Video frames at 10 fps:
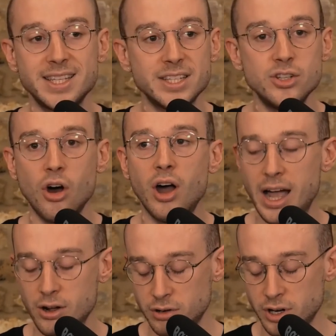this is not
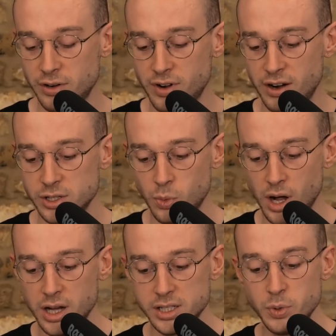how coronavirus
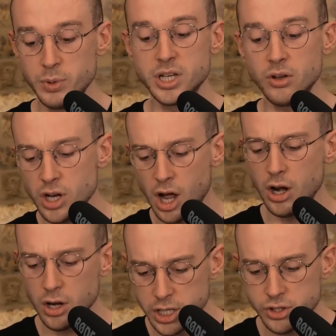works. We were told,
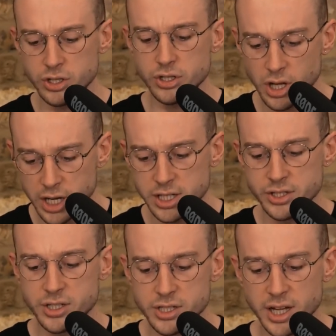no, listen to the science,
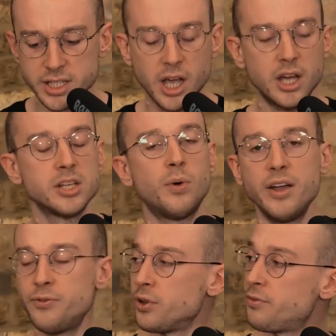listen to the science. So
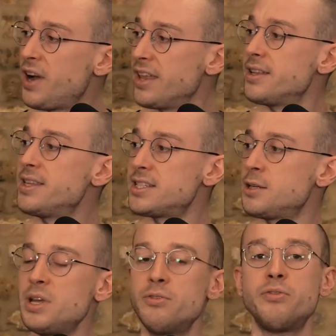I thought the fact that this
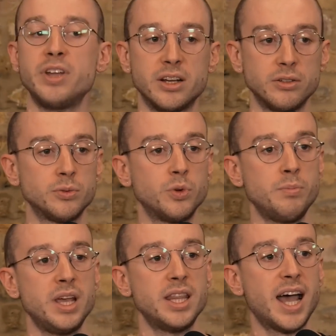had been revealed
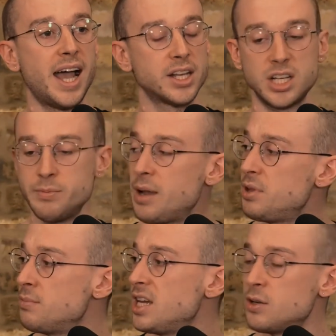would mean that actually
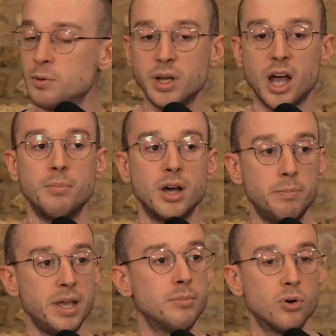maybe the media would become
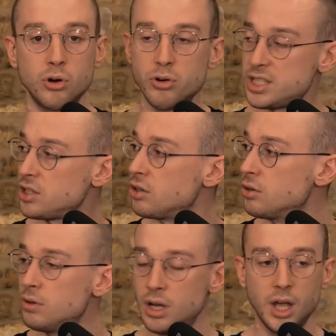a bit more
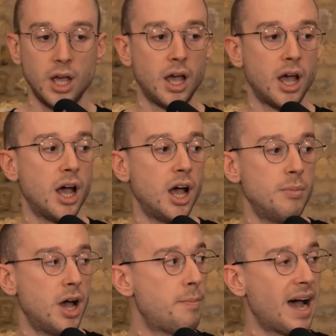critical
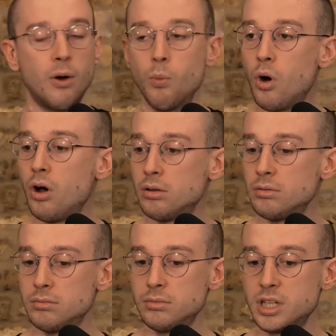about what
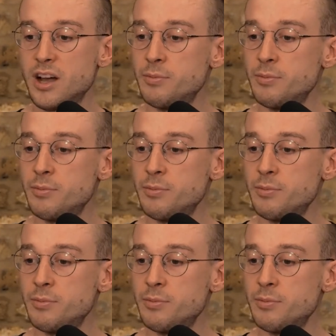the